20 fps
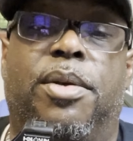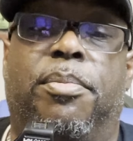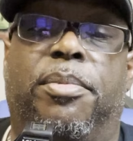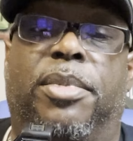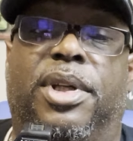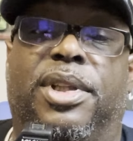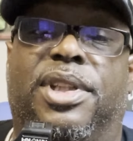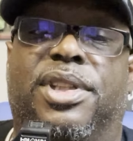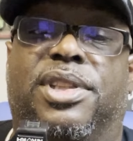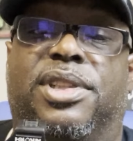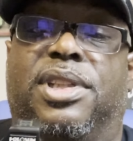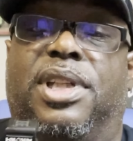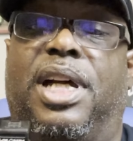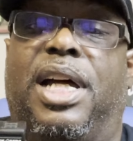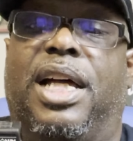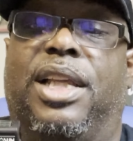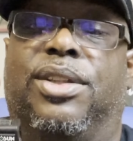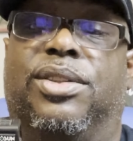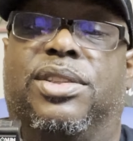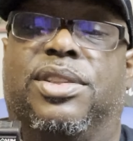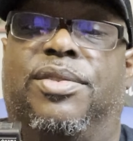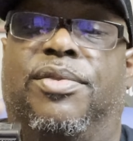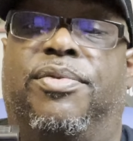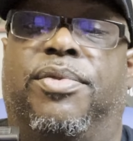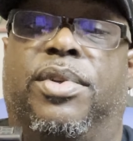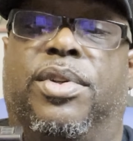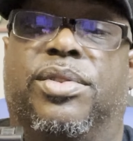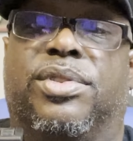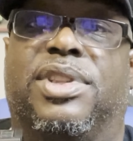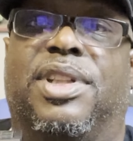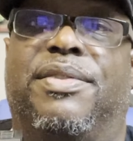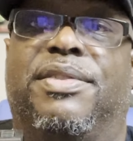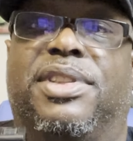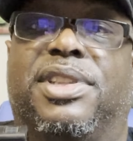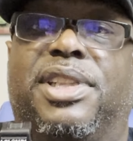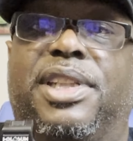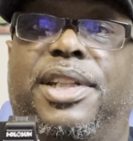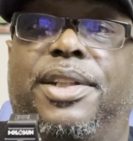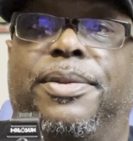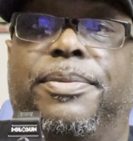But this is a Holosun
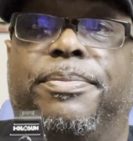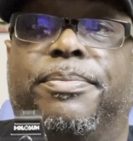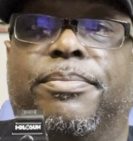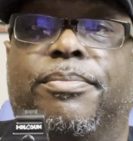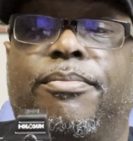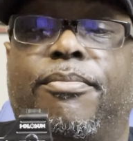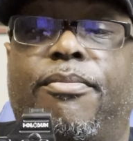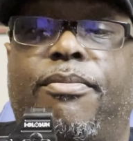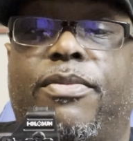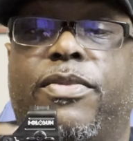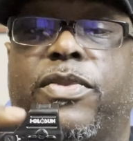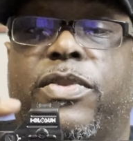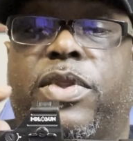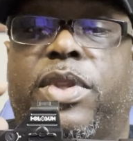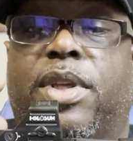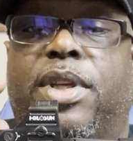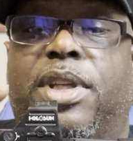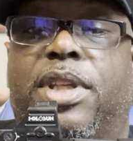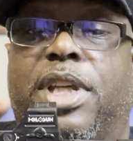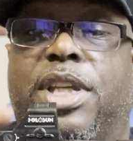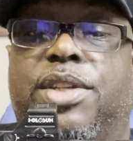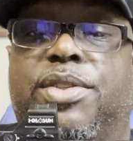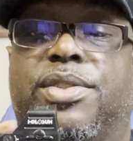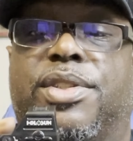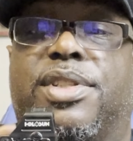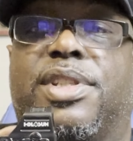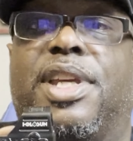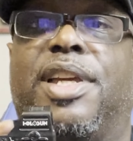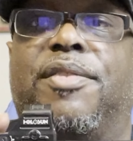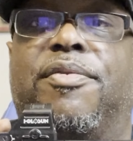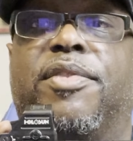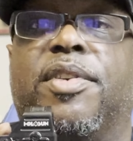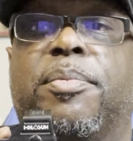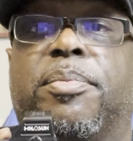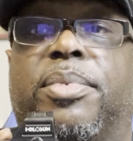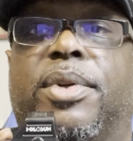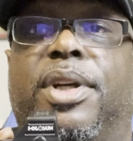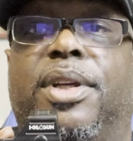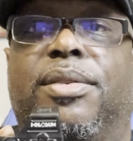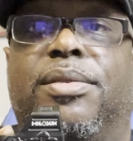407C. They use the same
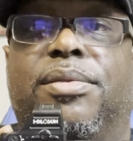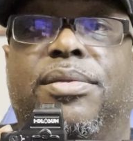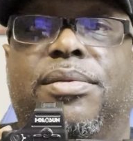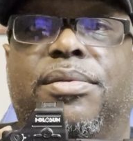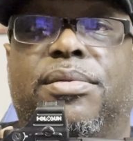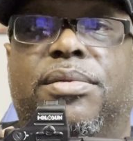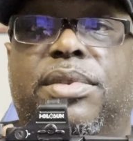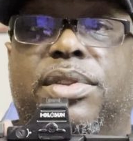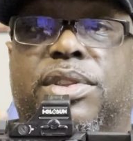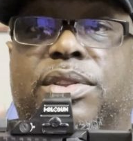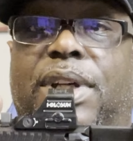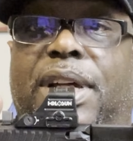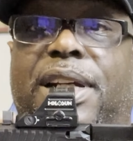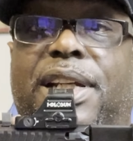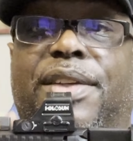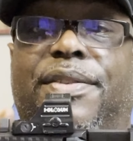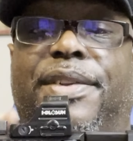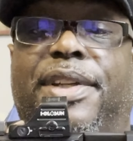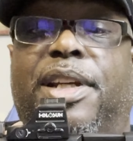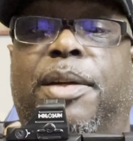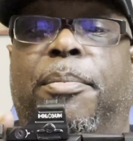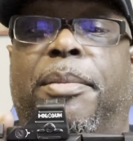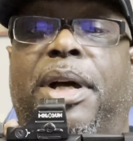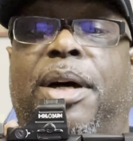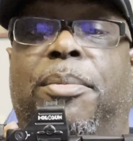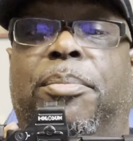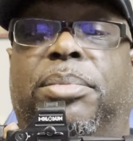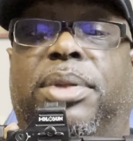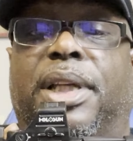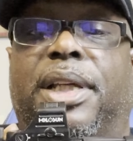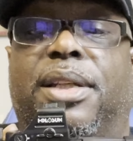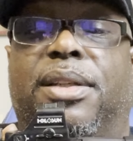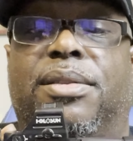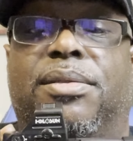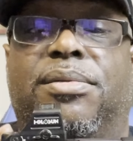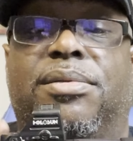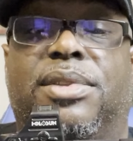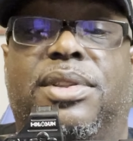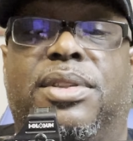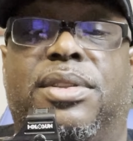footprint. So I didn't even need a mount plate.
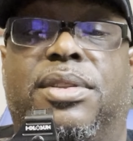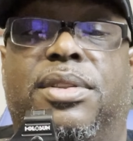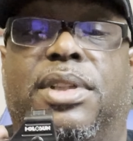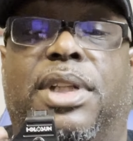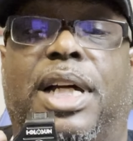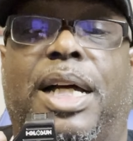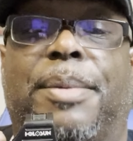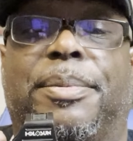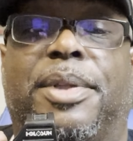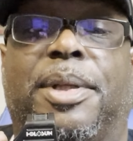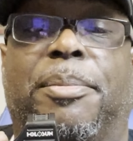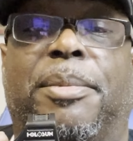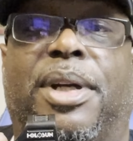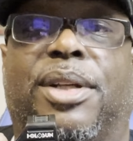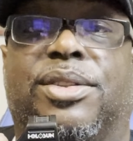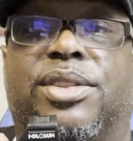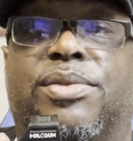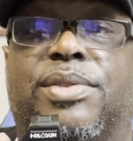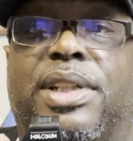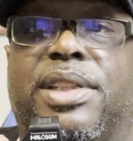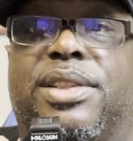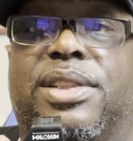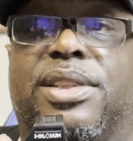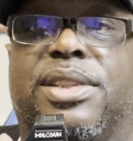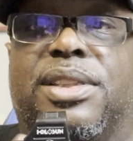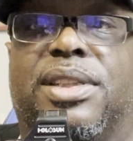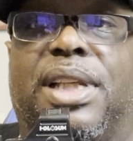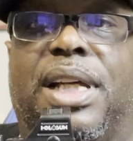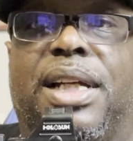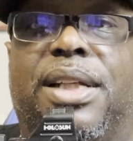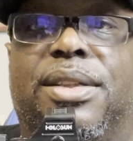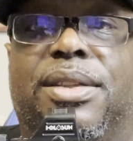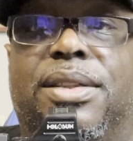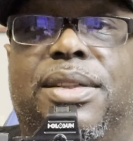The optic mount straight to the slide.